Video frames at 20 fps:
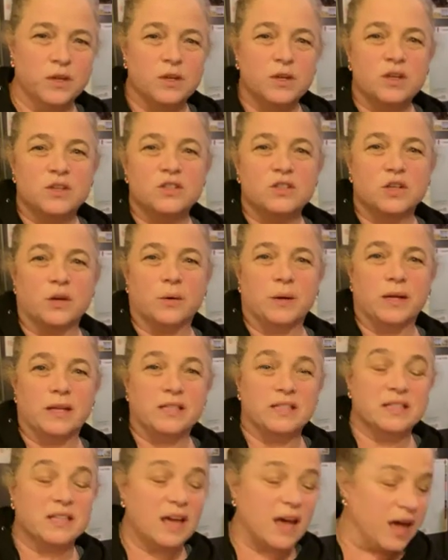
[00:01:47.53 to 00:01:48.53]
So it's
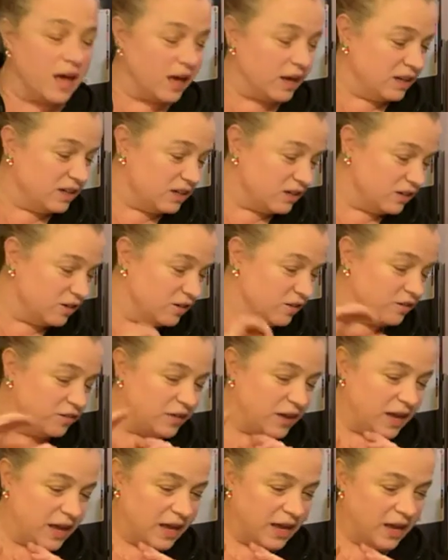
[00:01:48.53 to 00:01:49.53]
kind of
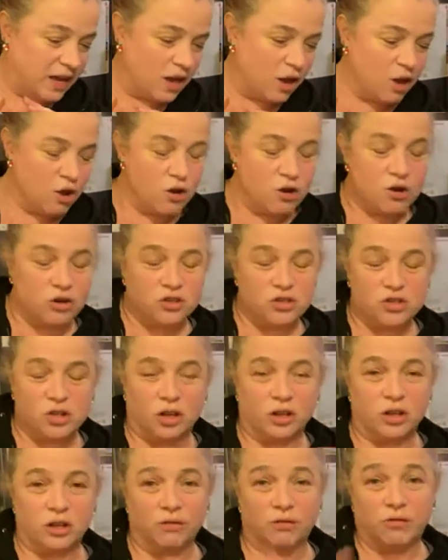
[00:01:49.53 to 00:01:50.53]
a
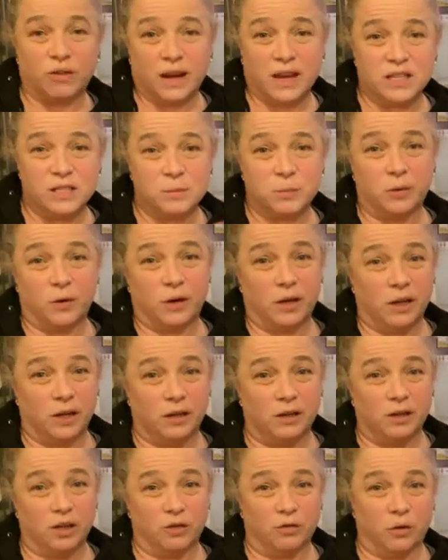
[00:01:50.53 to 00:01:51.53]
chocolate raspberry
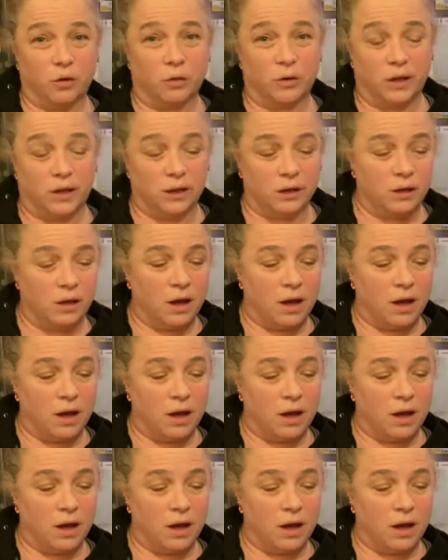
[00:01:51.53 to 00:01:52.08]
Negroni.